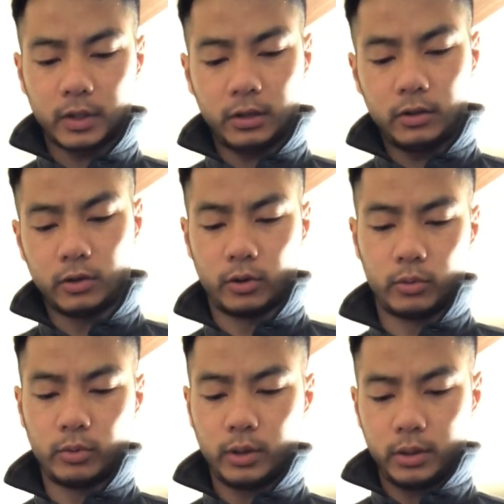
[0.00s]
you know,
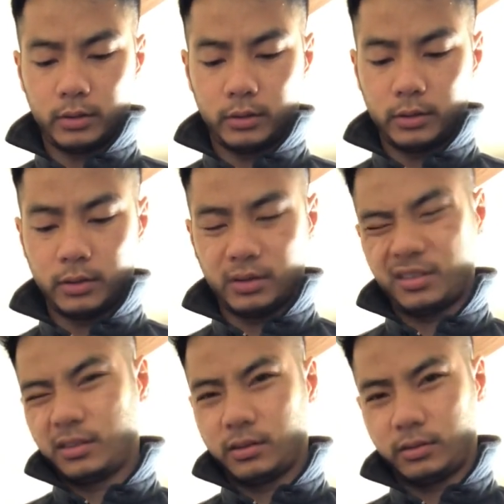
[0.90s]

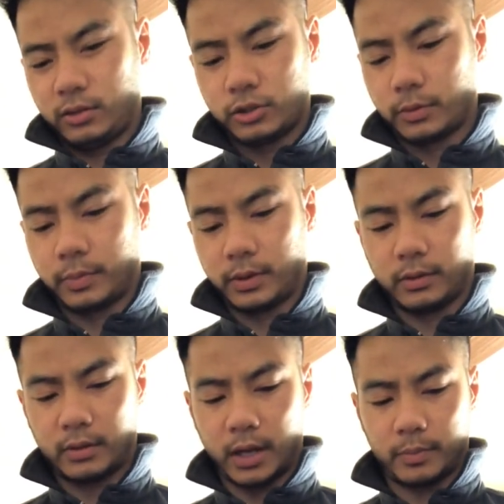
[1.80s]
you shouldn't be
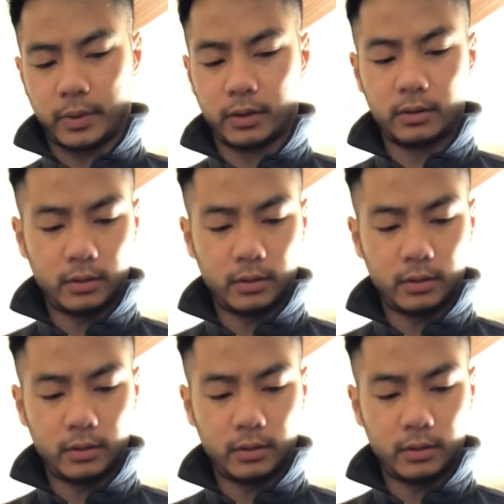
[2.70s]
that bad.